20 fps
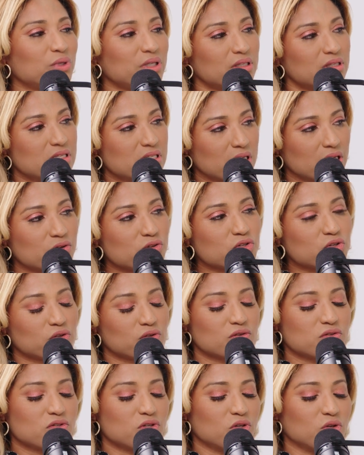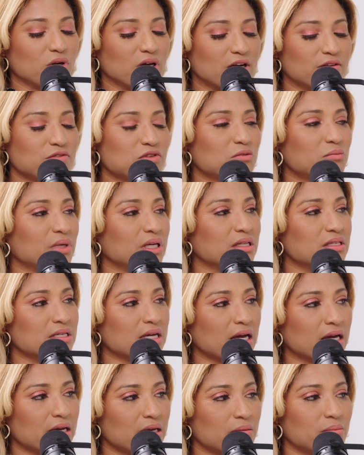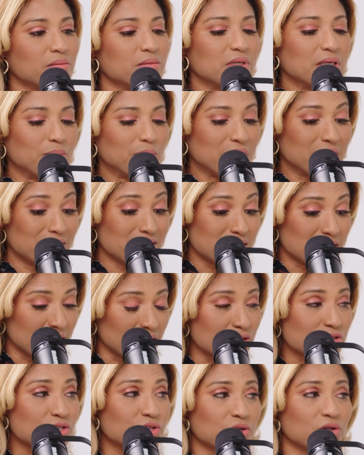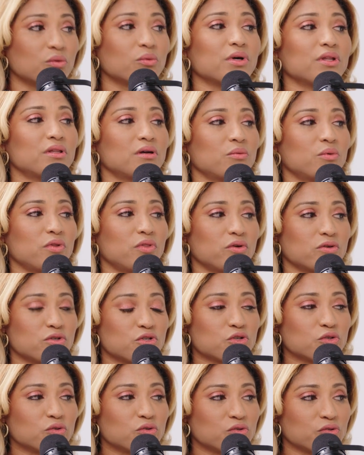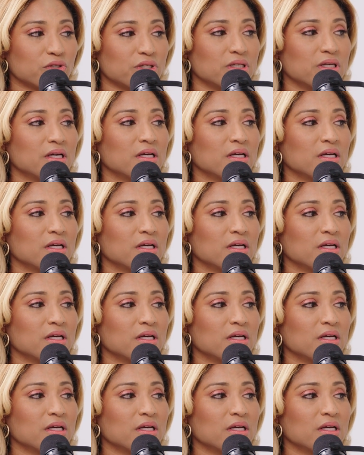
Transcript: be intentional. So you have to make time, be intentional with it, with your children,